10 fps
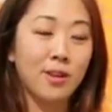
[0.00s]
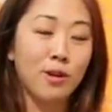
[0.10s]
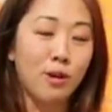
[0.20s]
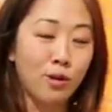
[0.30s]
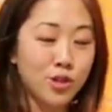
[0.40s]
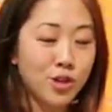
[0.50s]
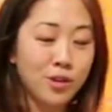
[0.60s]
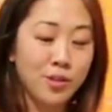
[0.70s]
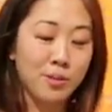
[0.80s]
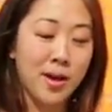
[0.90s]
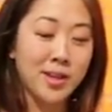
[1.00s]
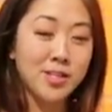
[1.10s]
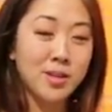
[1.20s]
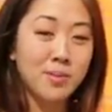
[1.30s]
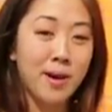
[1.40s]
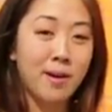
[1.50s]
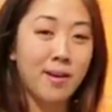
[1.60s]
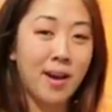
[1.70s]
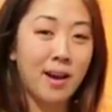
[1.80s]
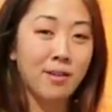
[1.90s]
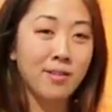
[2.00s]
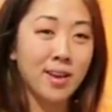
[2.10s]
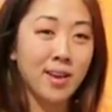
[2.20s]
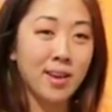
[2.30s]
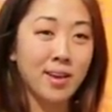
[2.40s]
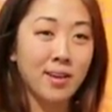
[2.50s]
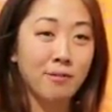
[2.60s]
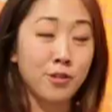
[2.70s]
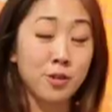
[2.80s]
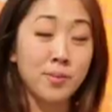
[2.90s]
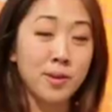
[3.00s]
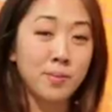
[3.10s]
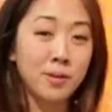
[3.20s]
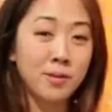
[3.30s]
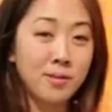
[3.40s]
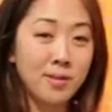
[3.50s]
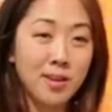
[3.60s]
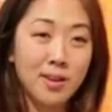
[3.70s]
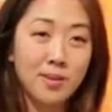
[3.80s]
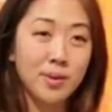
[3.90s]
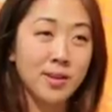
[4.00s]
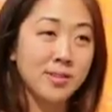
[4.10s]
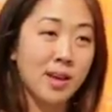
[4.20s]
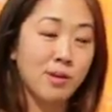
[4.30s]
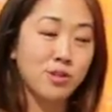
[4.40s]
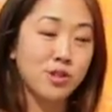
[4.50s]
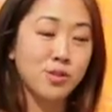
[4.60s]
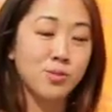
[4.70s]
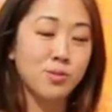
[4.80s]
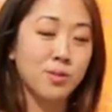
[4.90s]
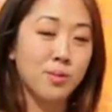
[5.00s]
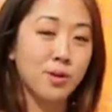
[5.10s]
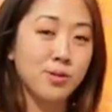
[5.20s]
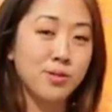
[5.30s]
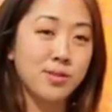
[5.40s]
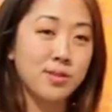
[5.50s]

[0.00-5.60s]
culture, their mindset about how they view people, because that was just the most